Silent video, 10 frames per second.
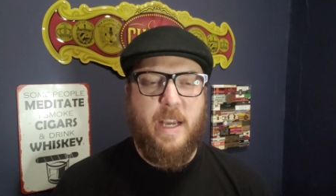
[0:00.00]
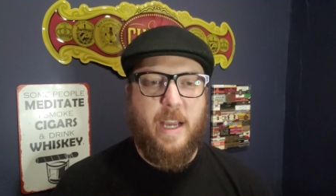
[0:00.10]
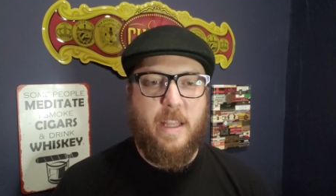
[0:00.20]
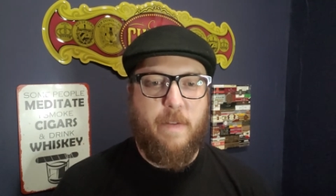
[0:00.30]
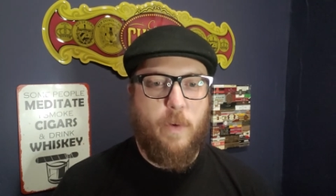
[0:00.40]

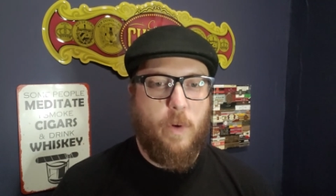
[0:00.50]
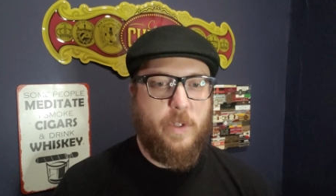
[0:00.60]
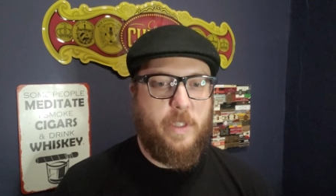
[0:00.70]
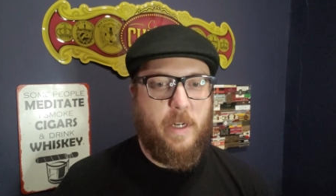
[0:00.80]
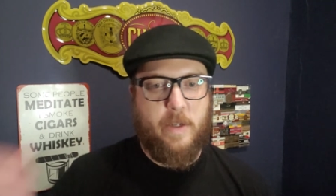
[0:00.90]
And then, of
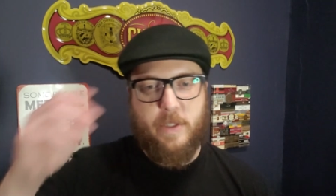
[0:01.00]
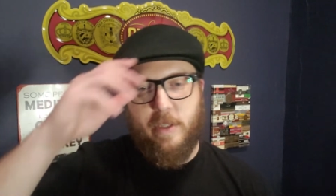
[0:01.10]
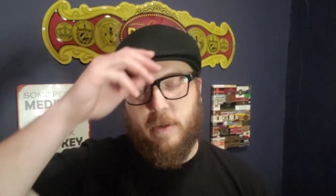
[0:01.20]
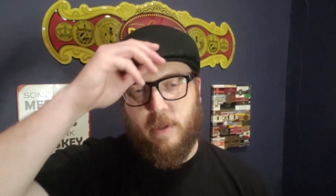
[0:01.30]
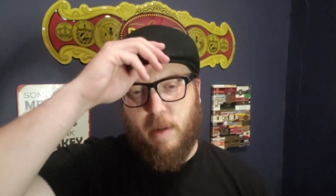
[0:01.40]
course, there's
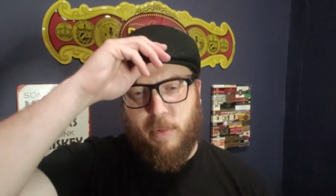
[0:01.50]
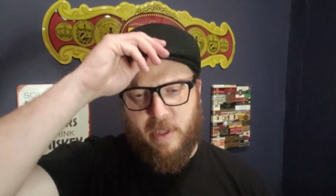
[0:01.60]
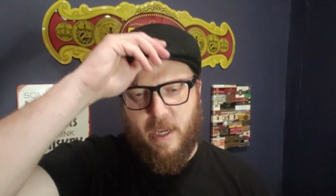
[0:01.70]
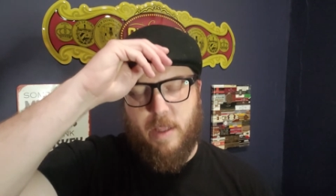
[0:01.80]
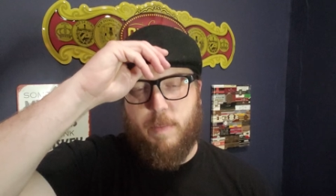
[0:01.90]
a couple of
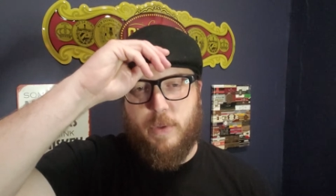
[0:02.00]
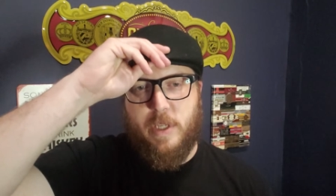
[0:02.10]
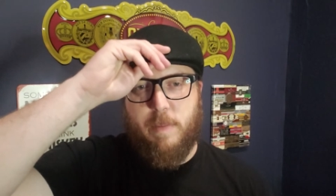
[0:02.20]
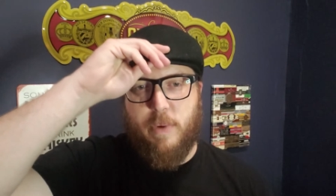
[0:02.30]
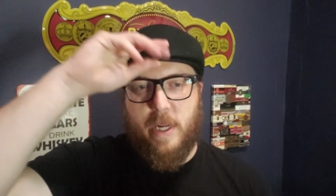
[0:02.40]
the other
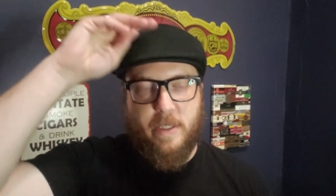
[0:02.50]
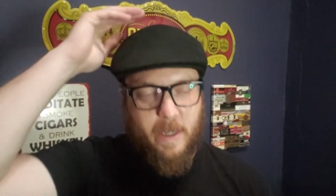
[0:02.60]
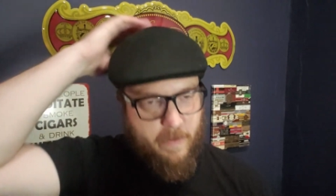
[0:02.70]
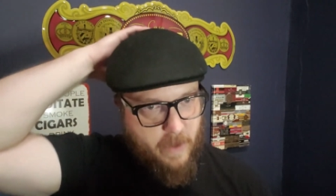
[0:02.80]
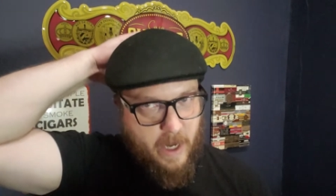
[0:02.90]
boutique brands that
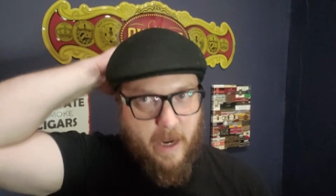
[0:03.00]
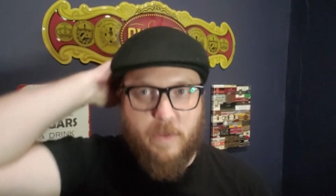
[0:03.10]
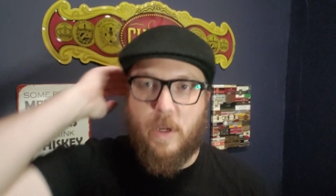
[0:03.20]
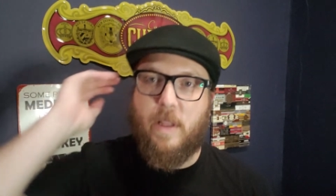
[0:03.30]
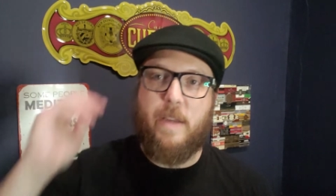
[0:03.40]
I've tried. I've
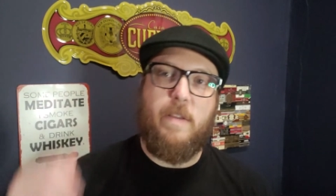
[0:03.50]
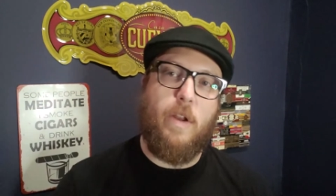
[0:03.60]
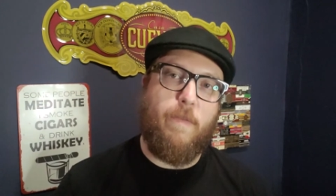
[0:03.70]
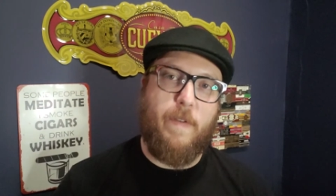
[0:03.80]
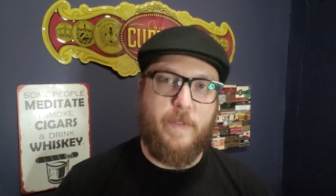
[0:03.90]
tried
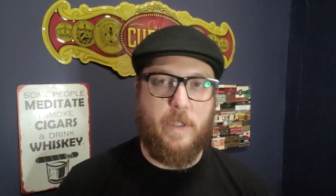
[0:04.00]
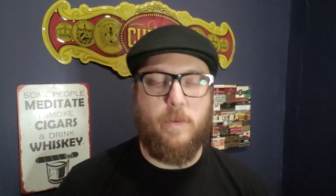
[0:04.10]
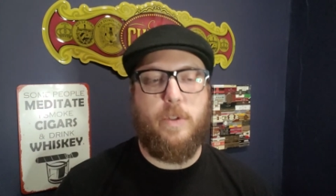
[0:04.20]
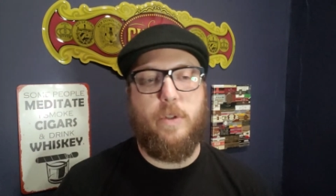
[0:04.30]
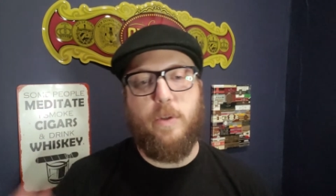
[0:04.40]

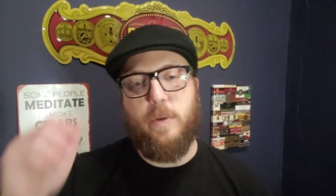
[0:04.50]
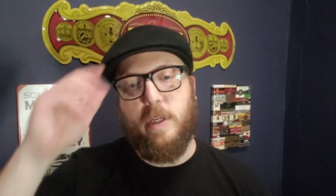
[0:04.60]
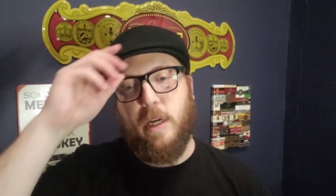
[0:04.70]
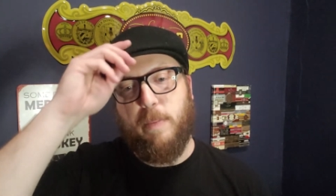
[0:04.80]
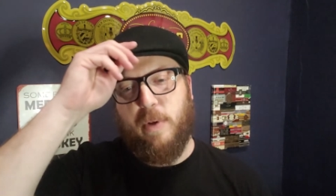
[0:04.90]
1502 and a
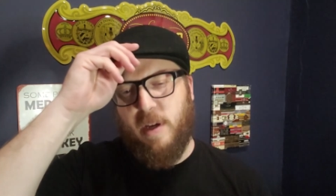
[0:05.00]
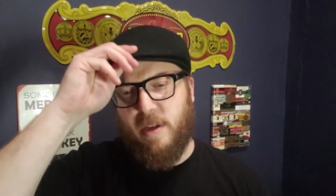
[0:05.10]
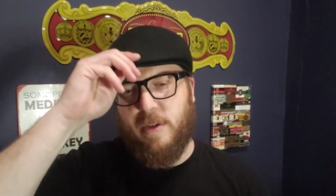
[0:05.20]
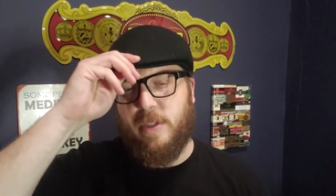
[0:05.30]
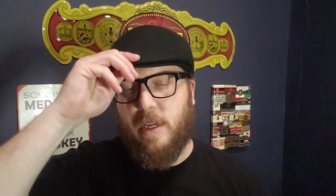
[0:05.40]
couple
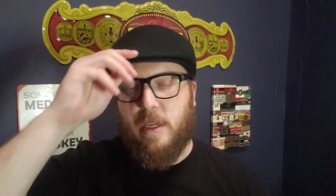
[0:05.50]
others.